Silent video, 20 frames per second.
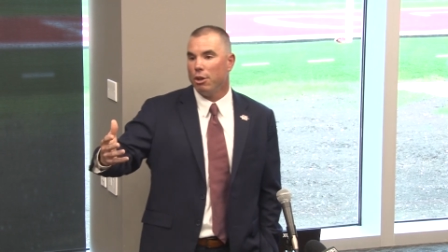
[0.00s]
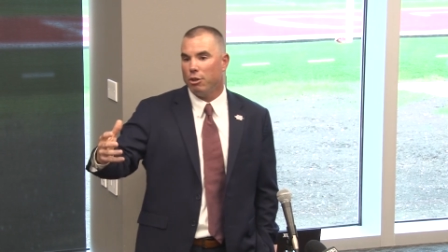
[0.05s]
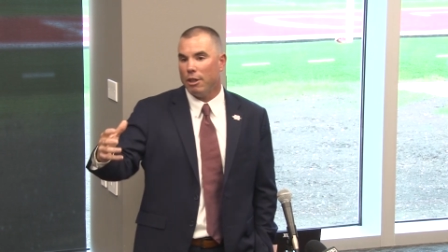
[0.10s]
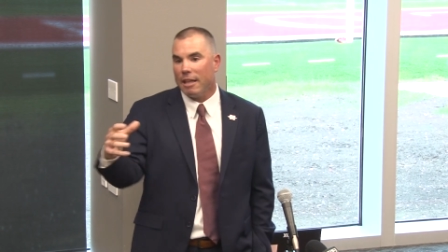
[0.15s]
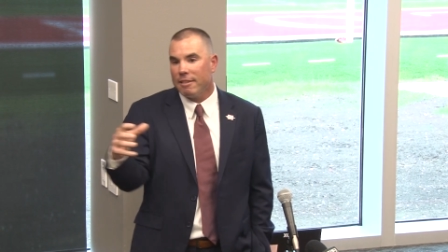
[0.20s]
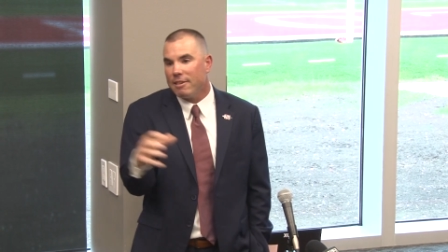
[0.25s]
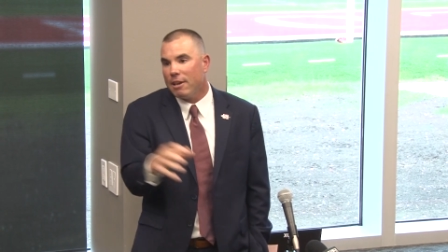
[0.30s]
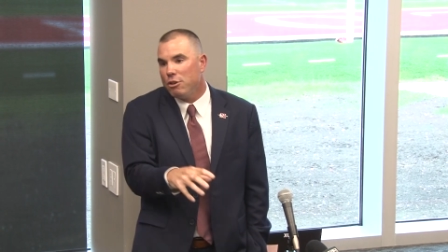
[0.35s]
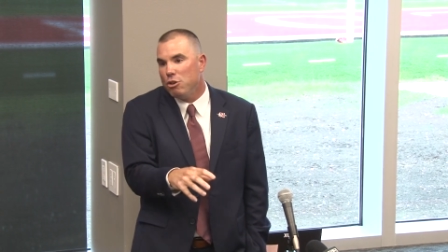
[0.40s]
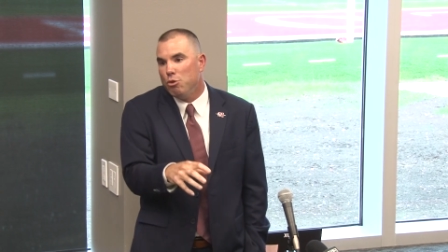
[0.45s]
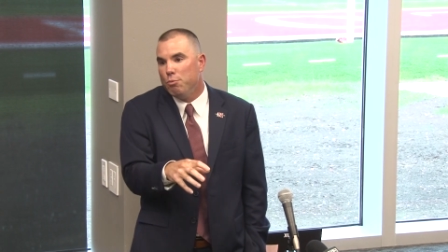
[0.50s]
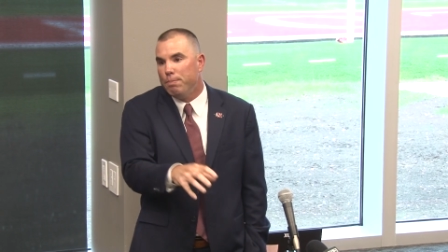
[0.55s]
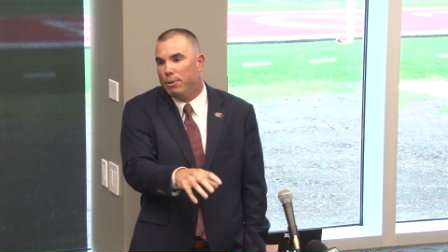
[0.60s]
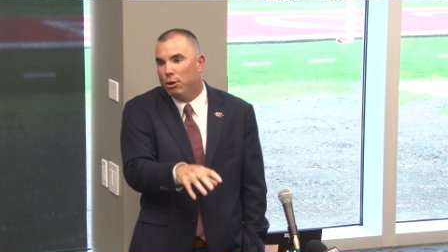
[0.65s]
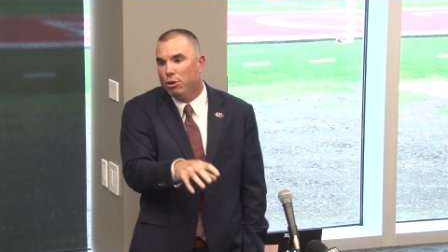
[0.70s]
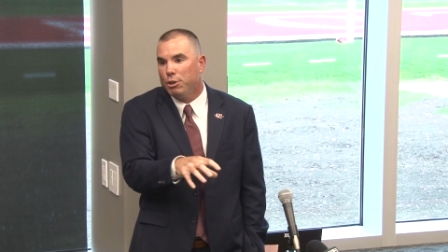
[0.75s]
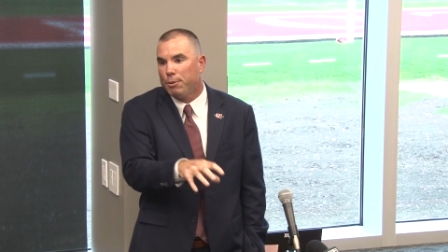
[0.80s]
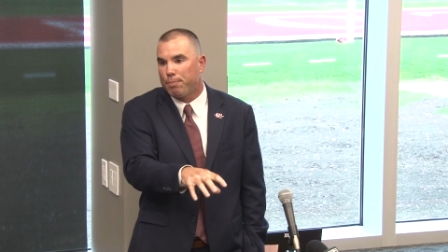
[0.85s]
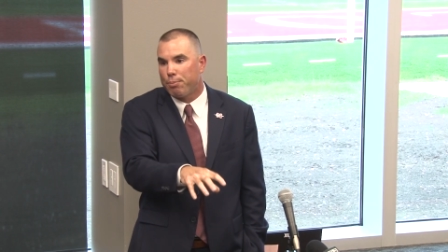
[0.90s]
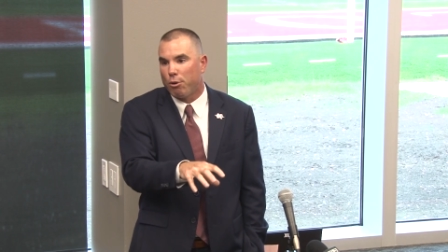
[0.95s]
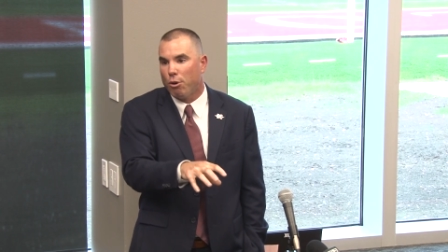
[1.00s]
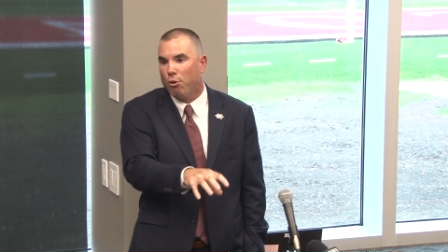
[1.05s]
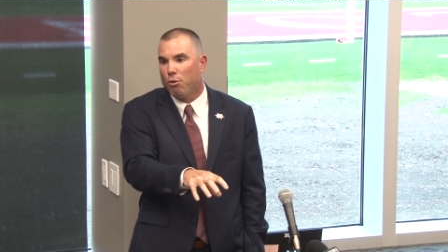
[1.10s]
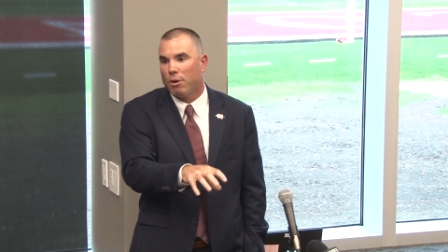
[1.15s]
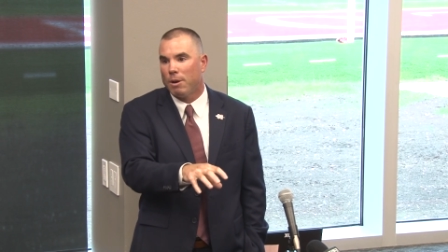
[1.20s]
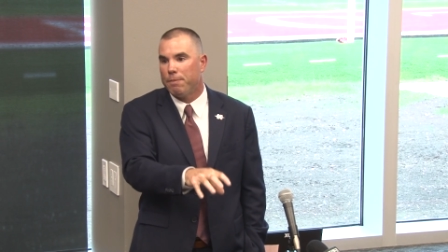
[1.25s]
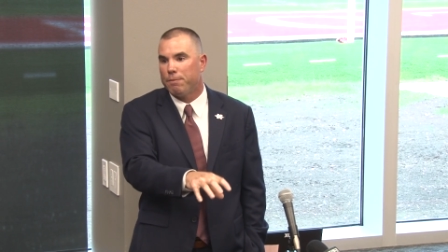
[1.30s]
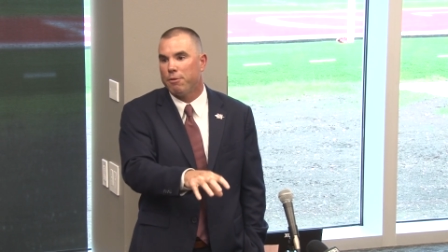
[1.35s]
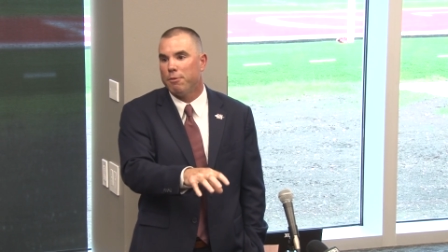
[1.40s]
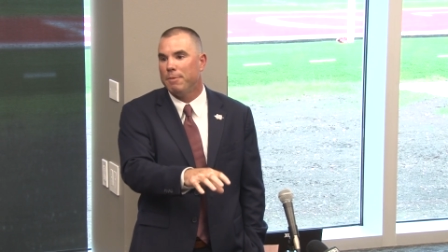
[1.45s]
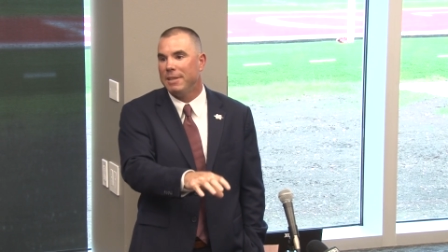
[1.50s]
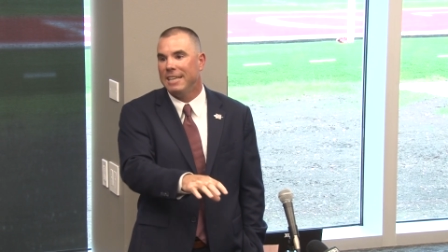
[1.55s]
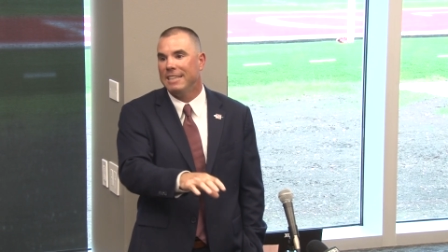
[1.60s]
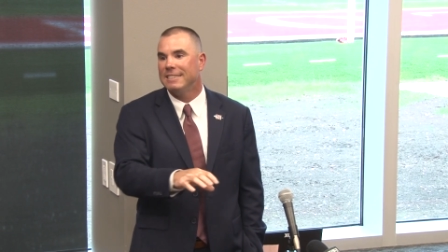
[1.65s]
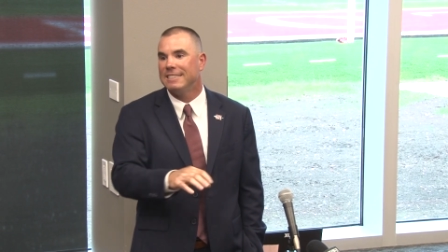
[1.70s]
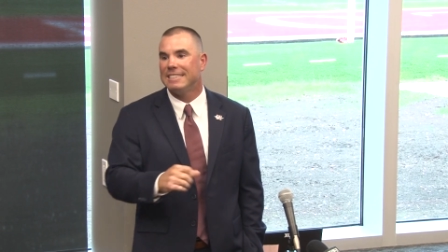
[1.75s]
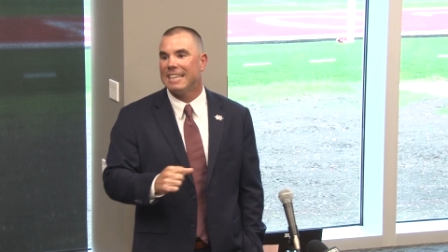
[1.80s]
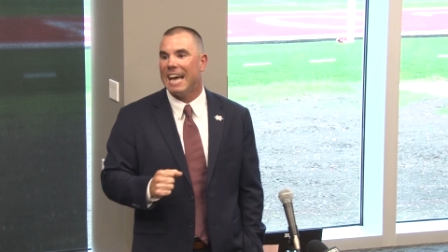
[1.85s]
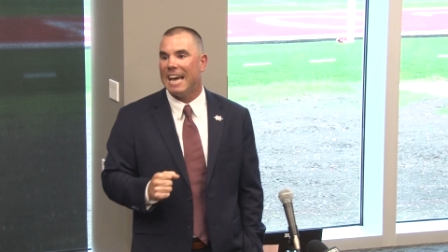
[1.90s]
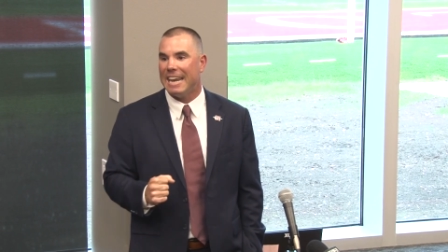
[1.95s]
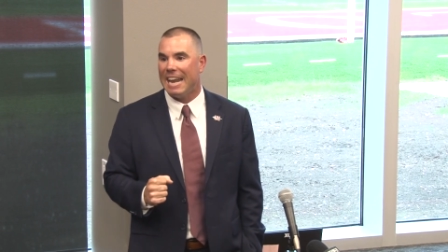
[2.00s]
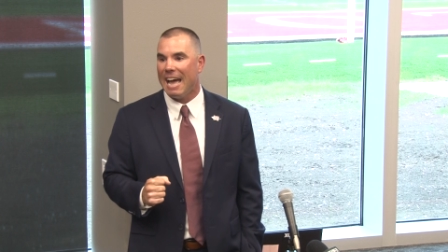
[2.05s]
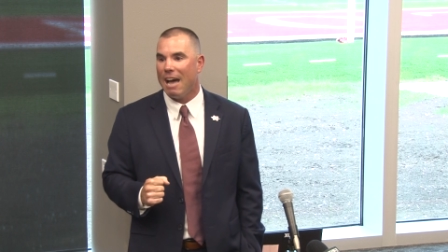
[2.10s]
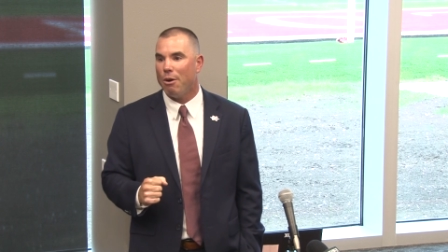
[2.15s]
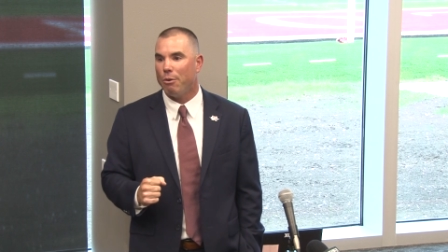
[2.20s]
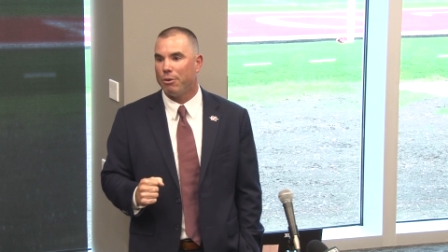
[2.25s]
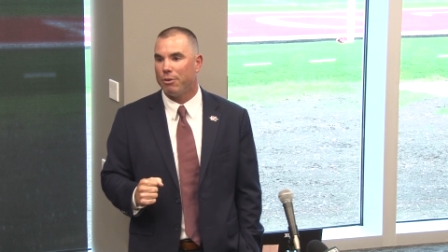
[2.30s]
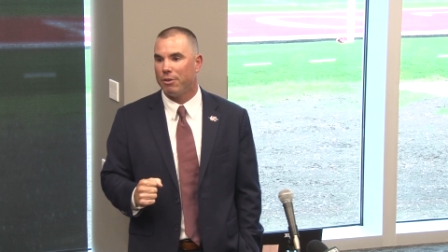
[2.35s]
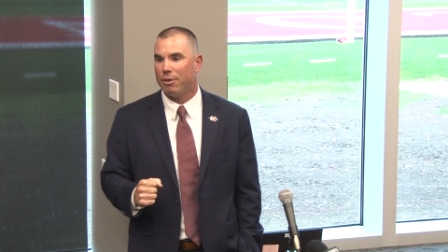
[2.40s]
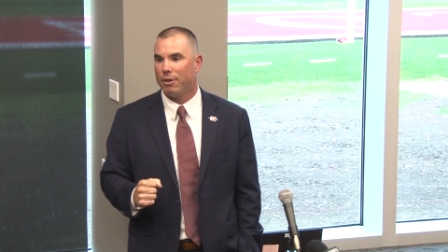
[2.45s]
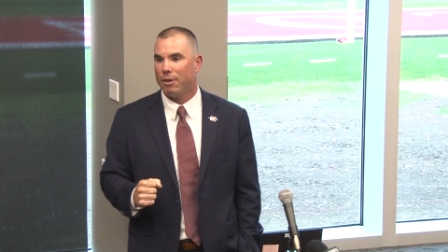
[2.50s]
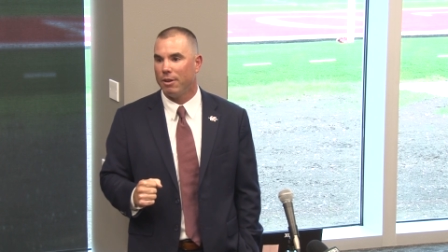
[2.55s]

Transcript: that's how you build a program from the inside out.